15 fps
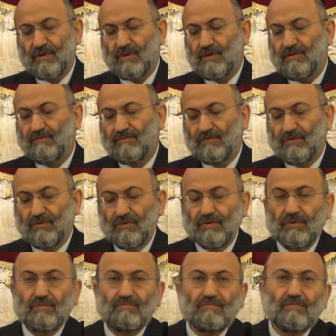If
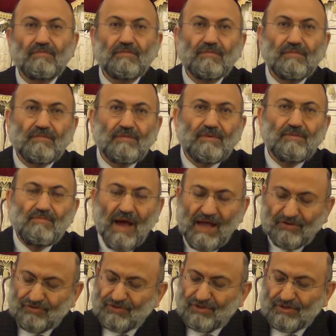you
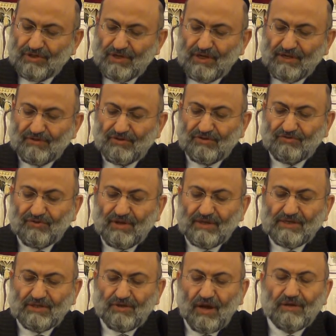imagine the
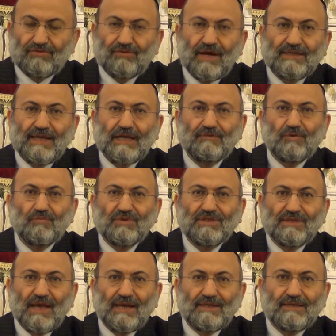greatest contract that would be
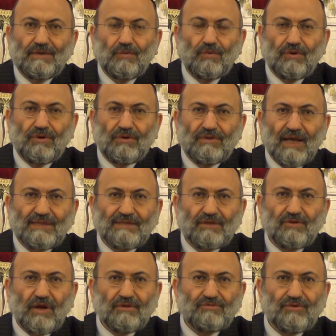signed in the world, that's the
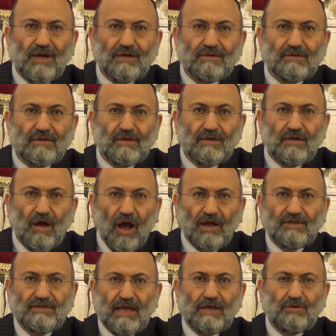contract. I
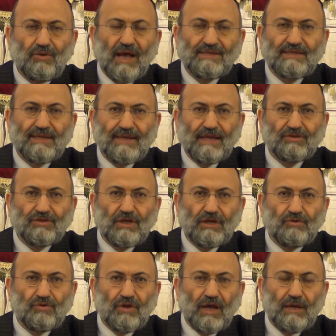take you as a
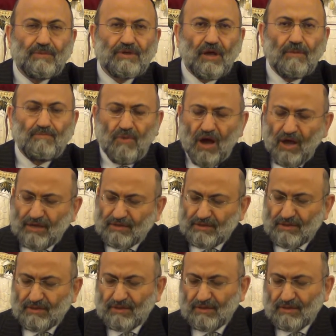nation, you're going to become mine.